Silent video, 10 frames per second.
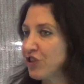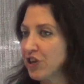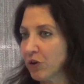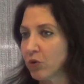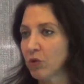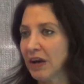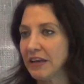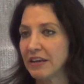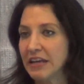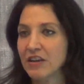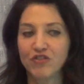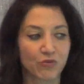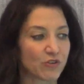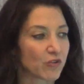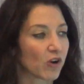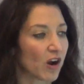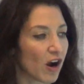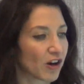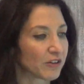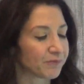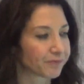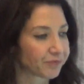to you and into your heart.